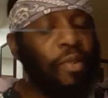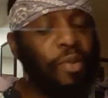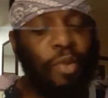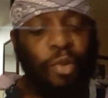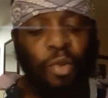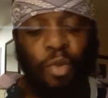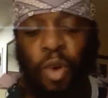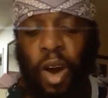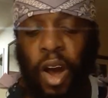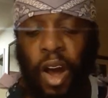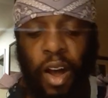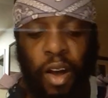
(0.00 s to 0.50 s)

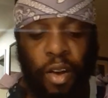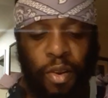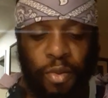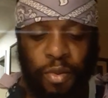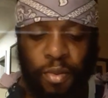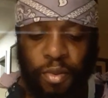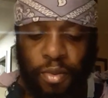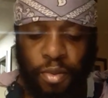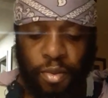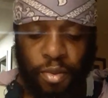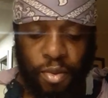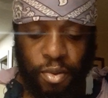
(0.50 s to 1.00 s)
Wow.
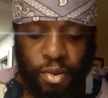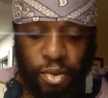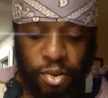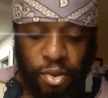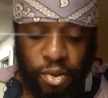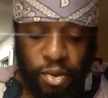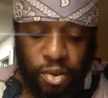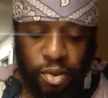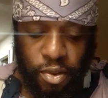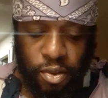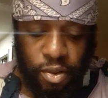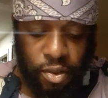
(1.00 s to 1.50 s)

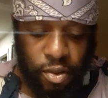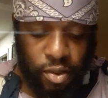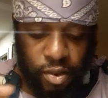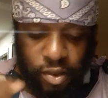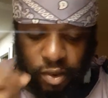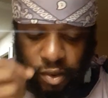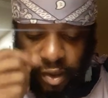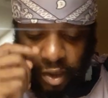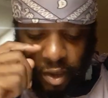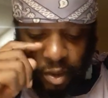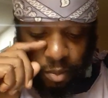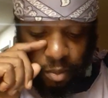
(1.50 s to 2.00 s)

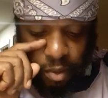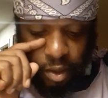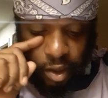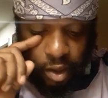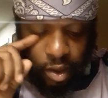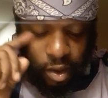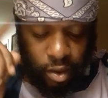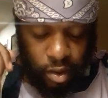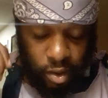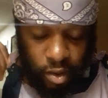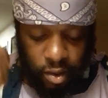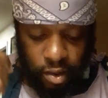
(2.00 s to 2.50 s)
See,
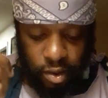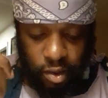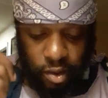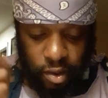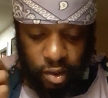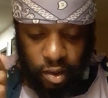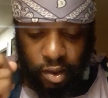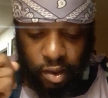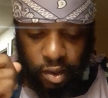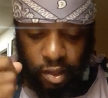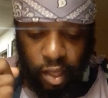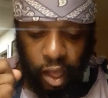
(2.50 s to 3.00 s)
man,
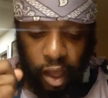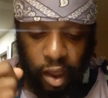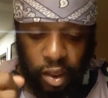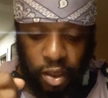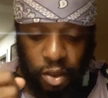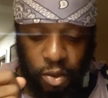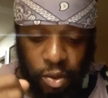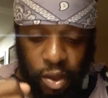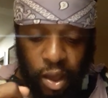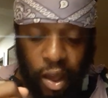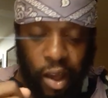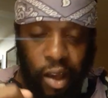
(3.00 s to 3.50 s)
a lot of
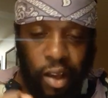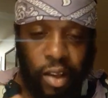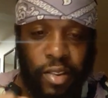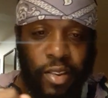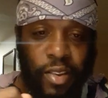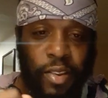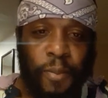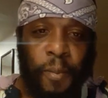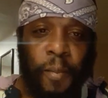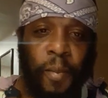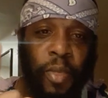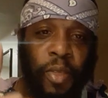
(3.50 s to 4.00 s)
you
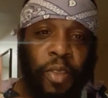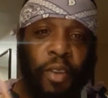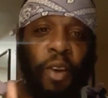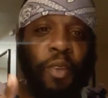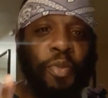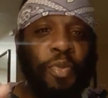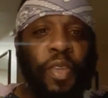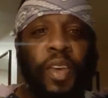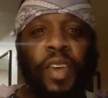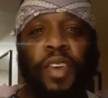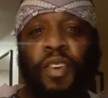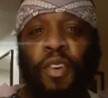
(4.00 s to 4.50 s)
guys, y'all
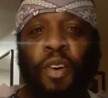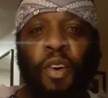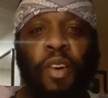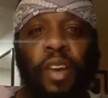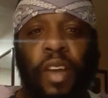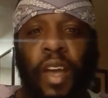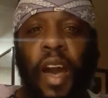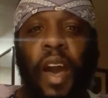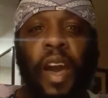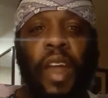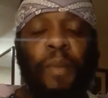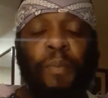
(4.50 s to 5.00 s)
think y'all
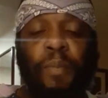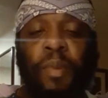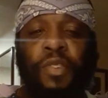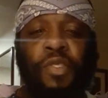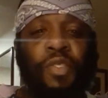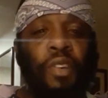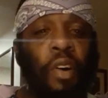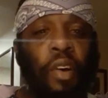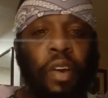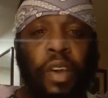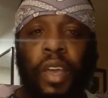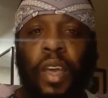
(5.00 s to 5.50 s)
got it, but
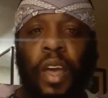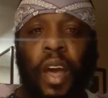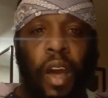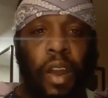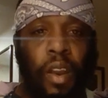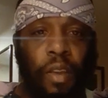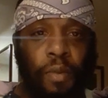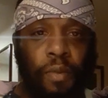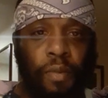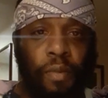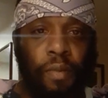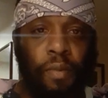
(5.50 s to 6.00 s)
y'all ain't got
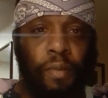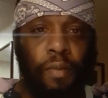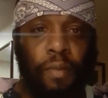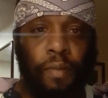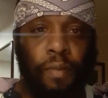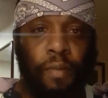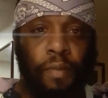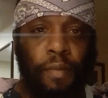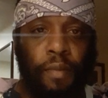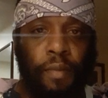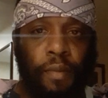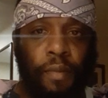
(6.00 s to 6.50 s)
it.
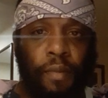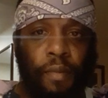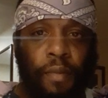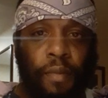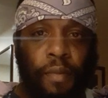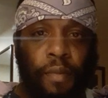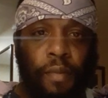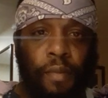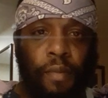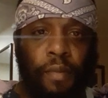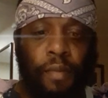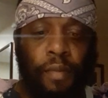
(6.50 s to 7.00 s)

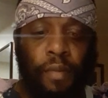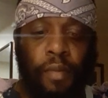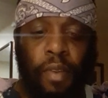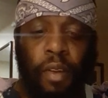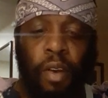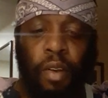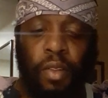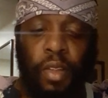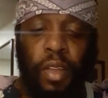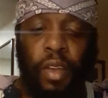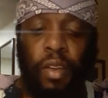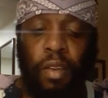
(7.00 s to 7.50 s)

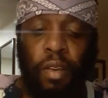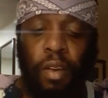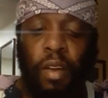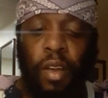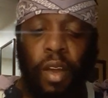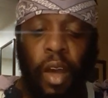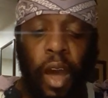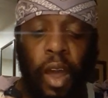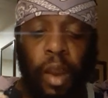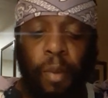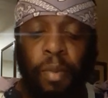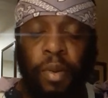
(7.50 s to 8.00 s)
Y'all think y'all
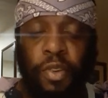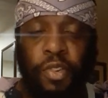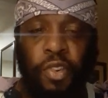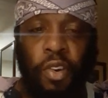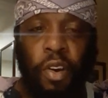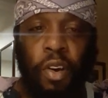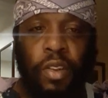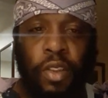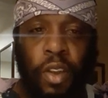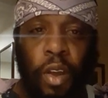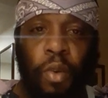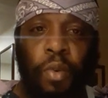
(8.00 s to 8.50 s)
got it, but
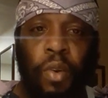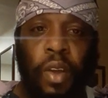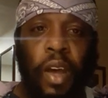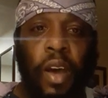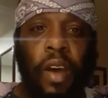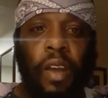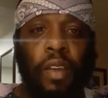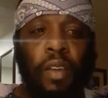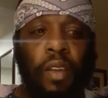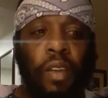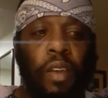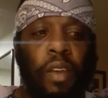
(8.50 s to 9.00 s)
y'all don't got
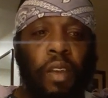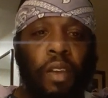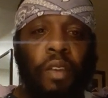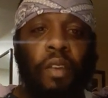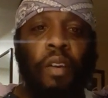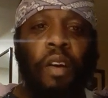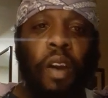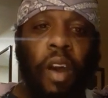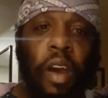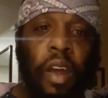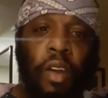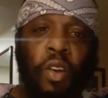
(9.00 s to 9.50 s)
it.
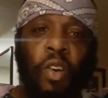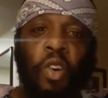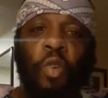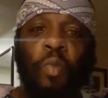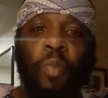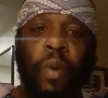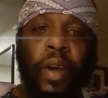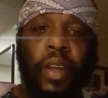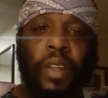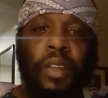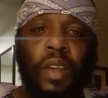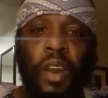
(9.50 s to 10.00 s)
Y'all got to go
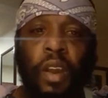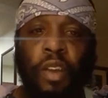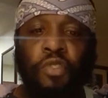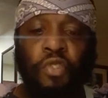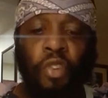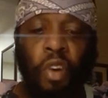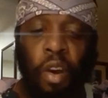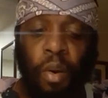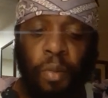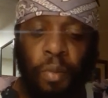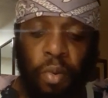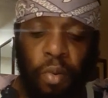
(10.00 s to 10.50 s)
back to the
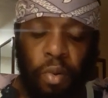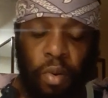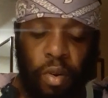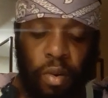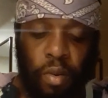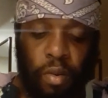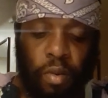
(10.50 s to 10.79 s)
drawing board.